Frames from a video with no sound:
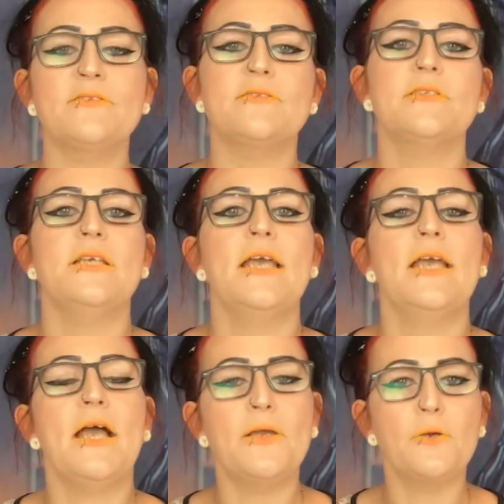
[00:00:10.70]
So
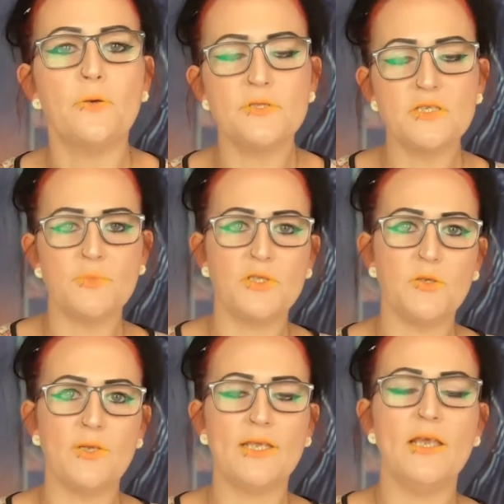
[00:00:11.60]
today I'm going to be
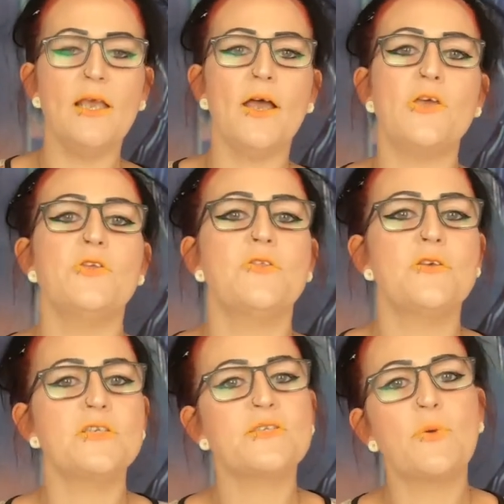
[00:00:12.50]
doing
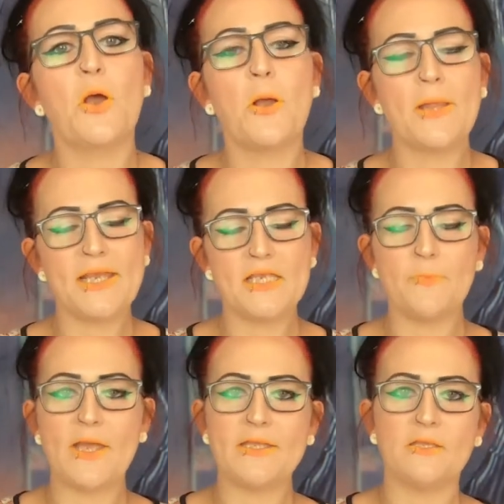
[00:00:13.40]
another small
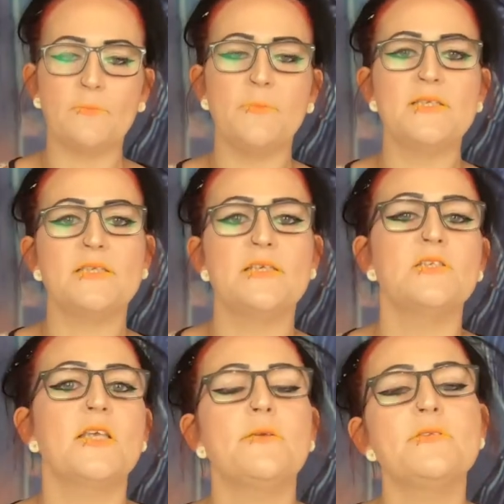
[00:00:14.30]
independent business
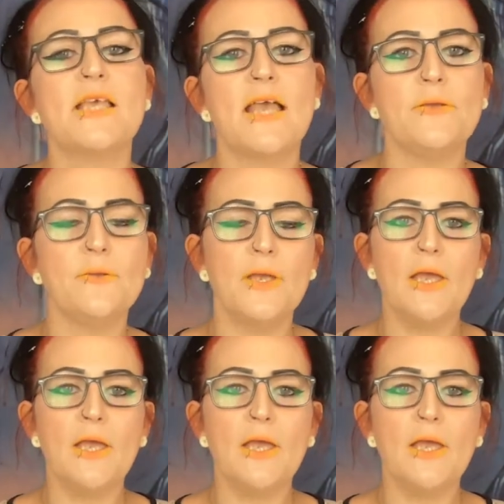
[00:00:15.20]
shout out.